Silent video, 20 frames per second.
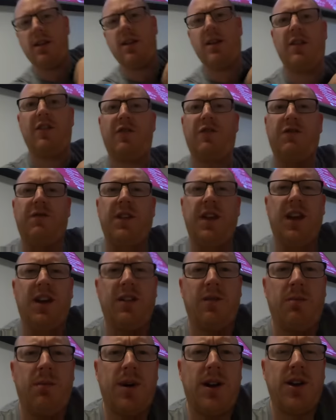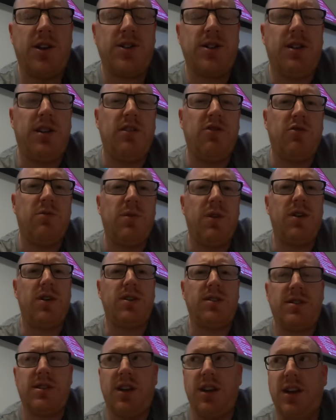I think I've managed a little bit
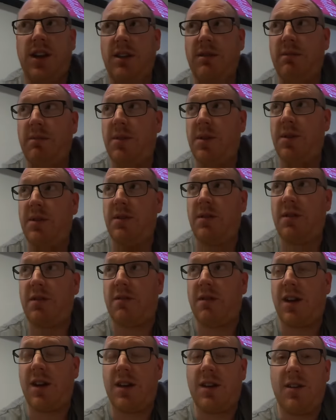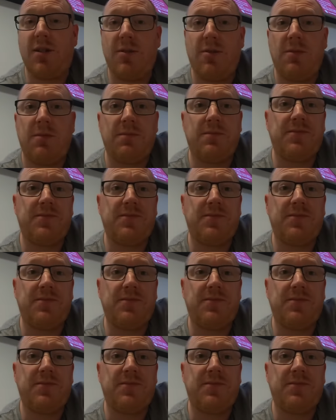of sleep, but not a great deal.